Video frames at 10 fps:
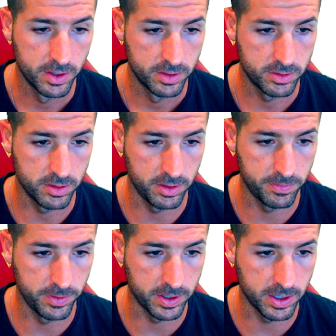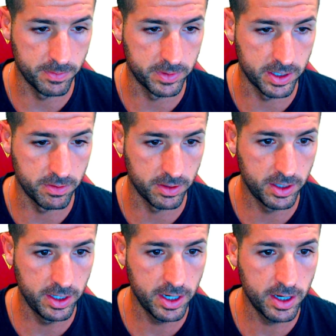So if we come down
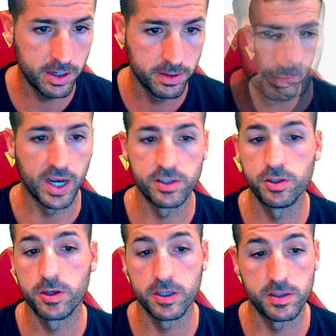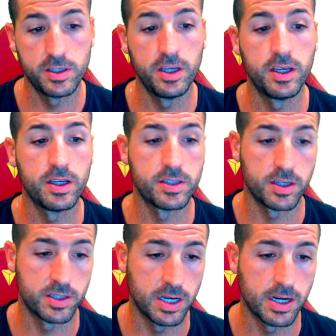here, as you can see, is
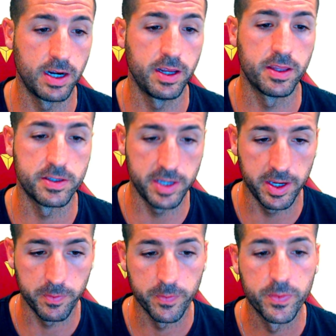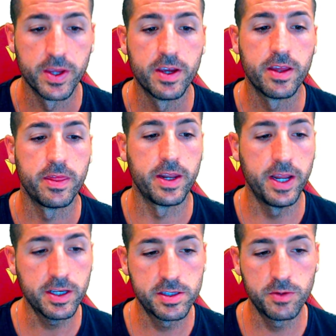exactly the same. The
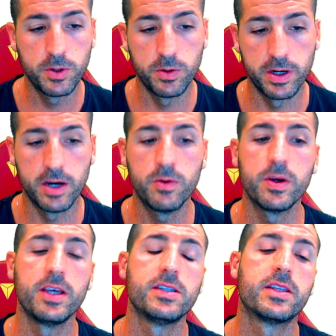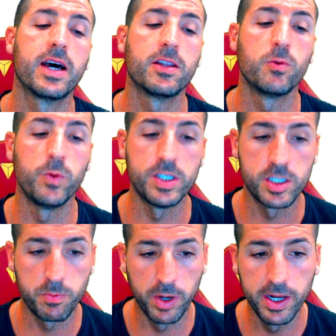next thing we do now is that we
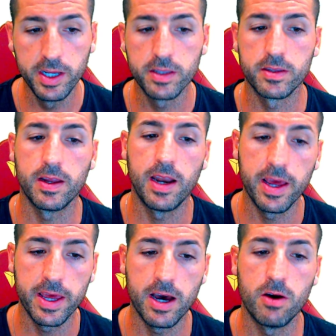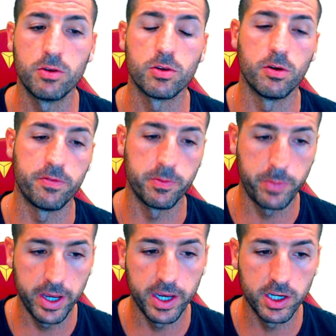split the layout of the
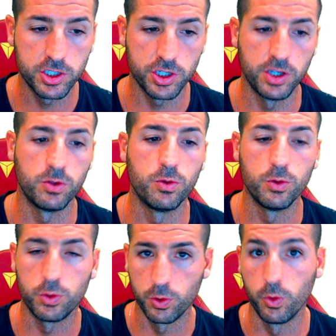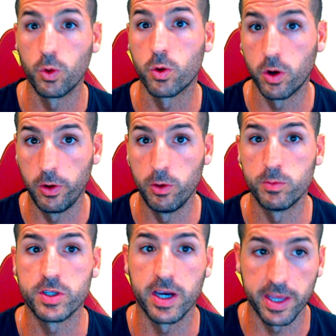page into 2
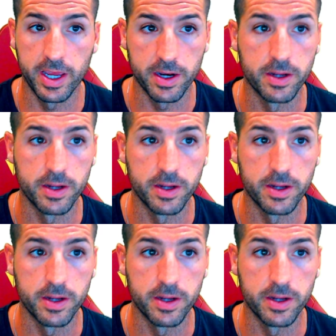columns again.